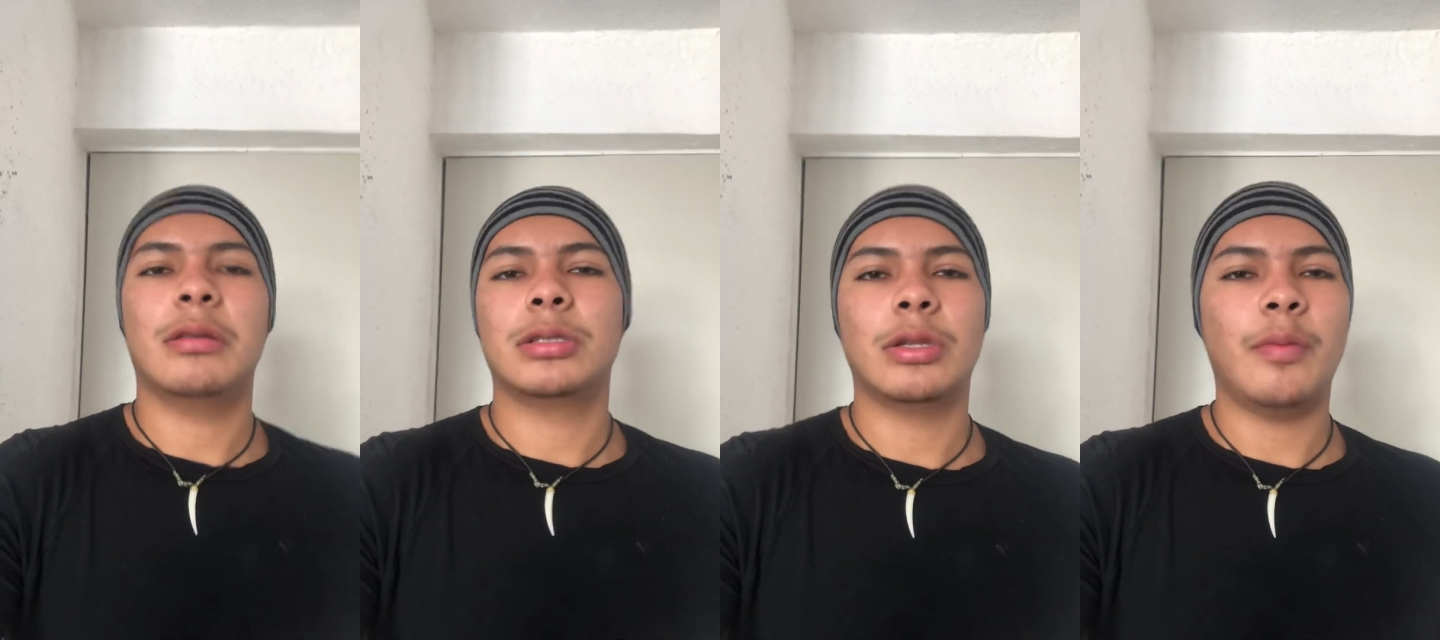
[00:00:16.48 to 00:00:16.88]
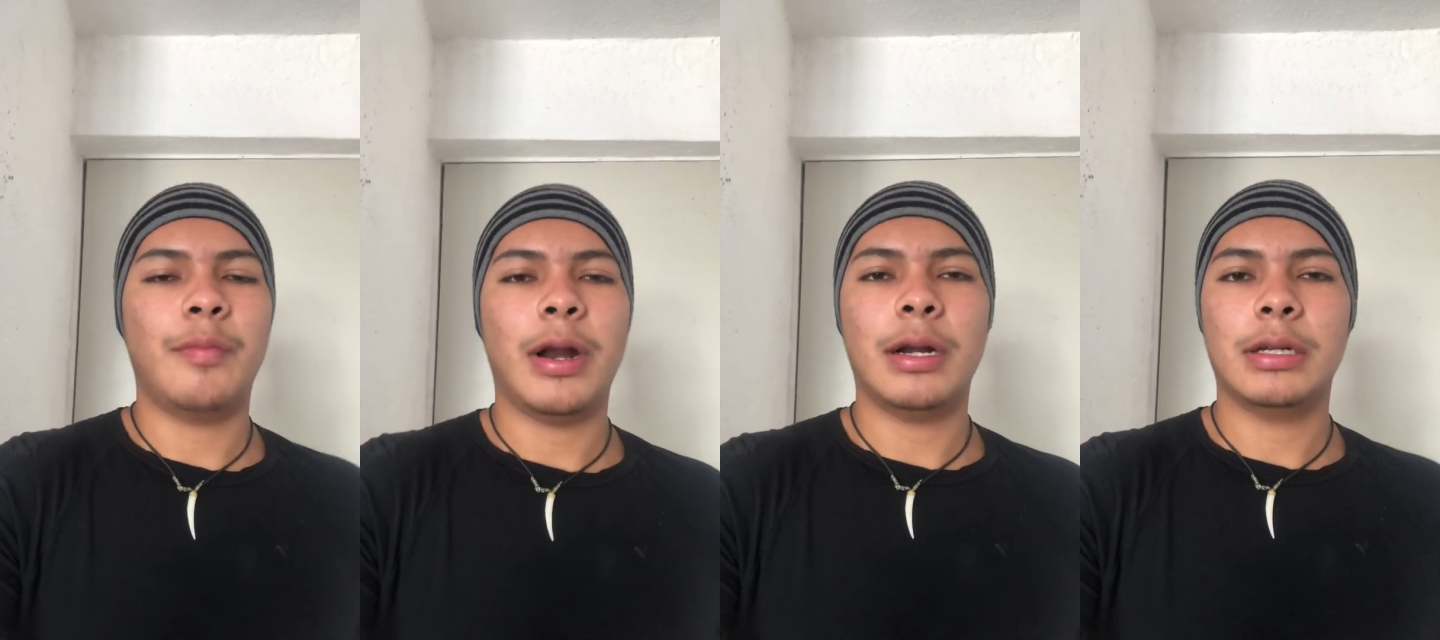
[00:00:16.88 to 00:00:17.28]
some
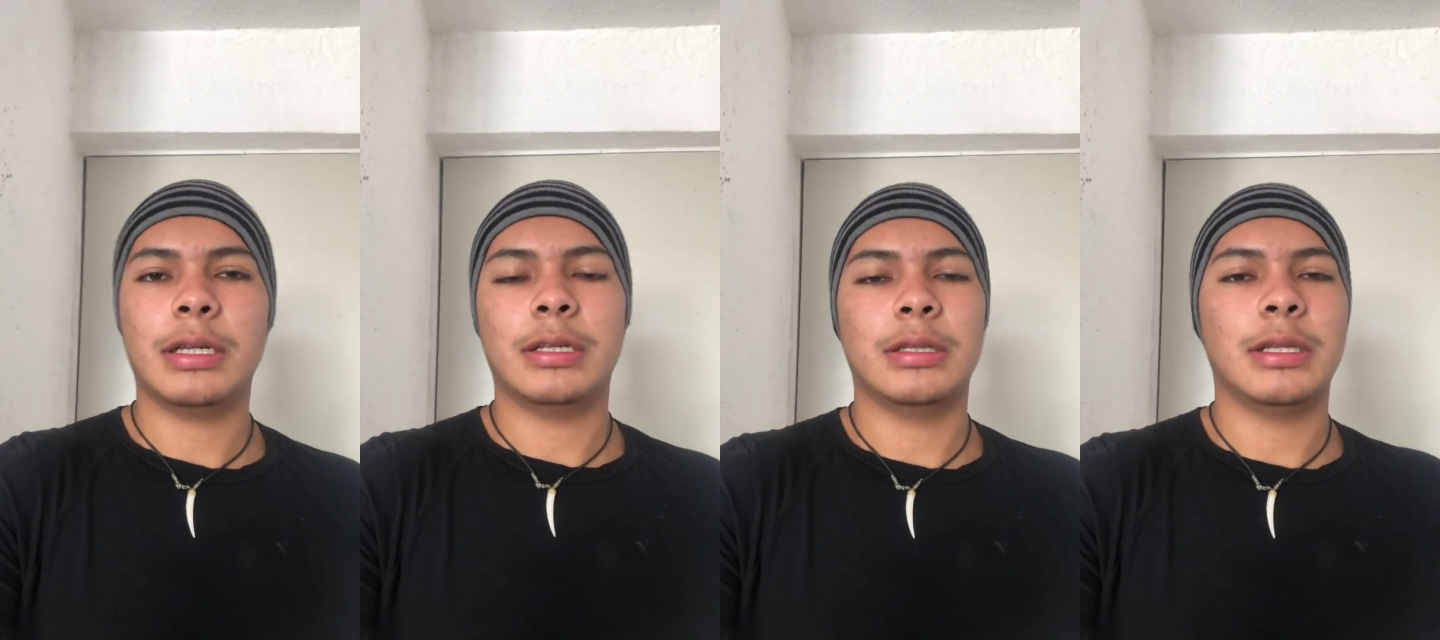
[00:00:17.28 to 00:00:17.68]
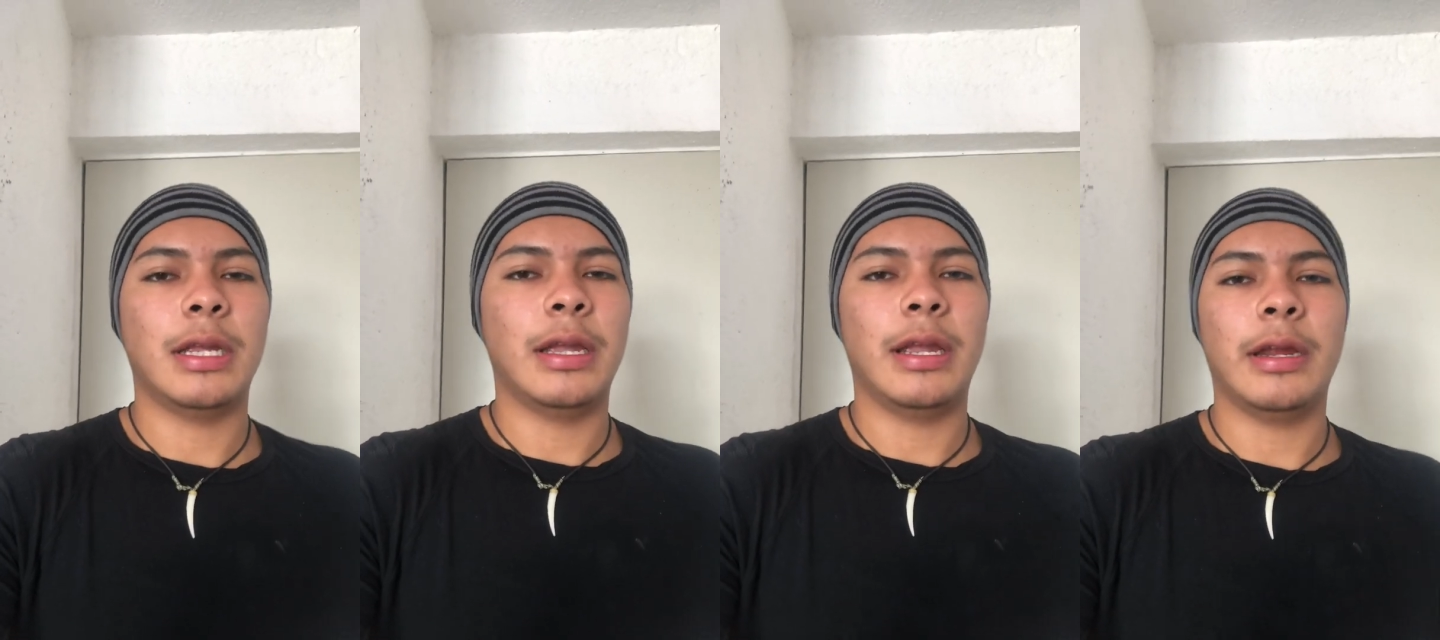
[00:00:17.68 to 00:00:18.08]
part in
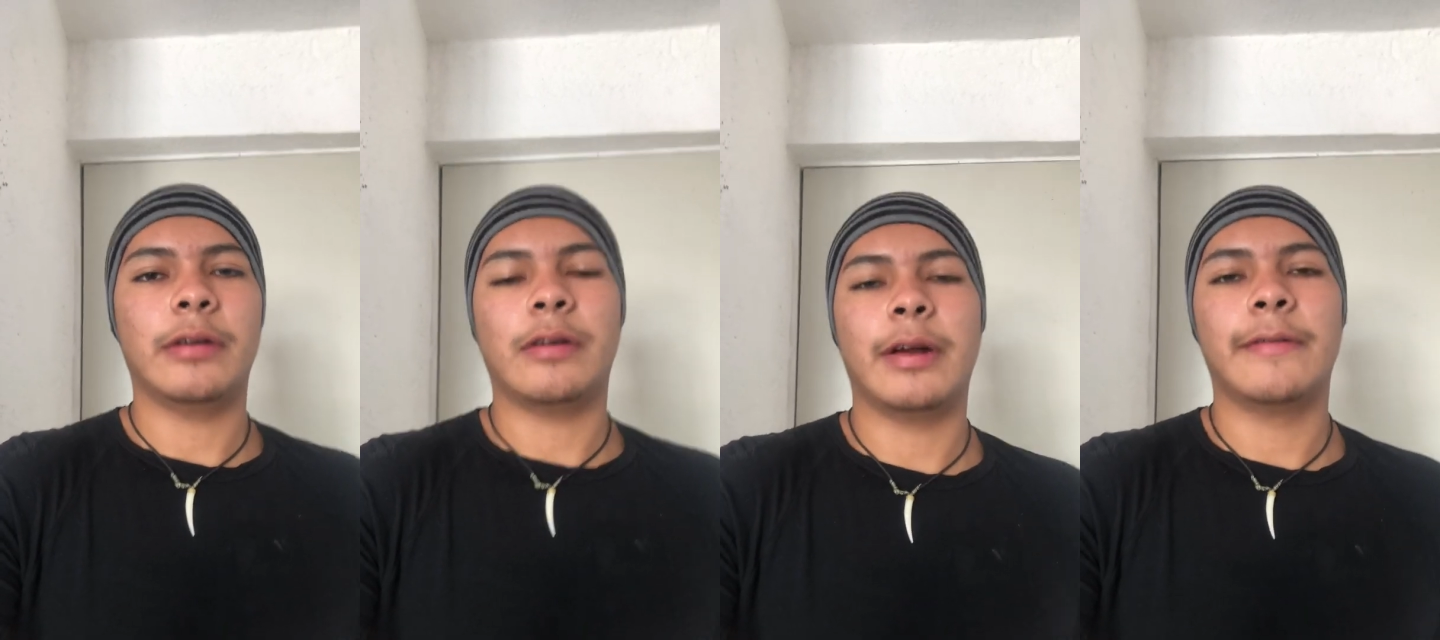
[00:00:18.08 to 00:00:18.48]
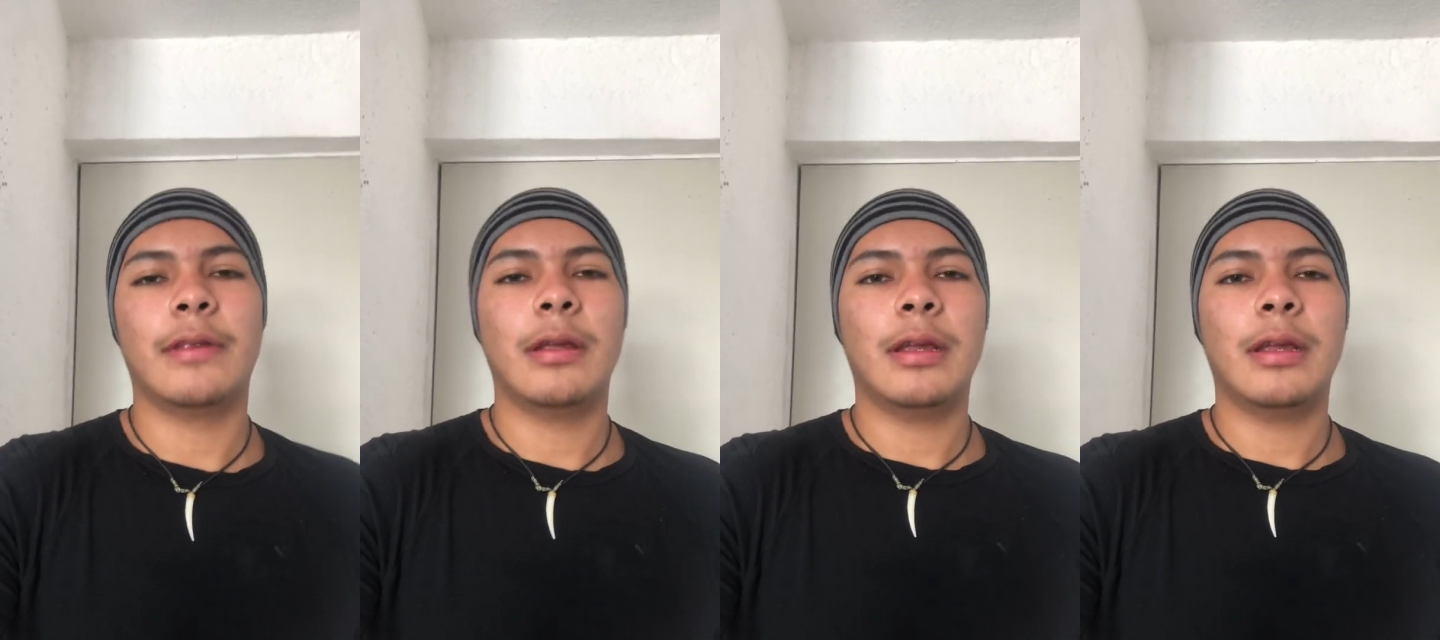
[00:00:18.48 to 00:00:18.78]
the aircraft.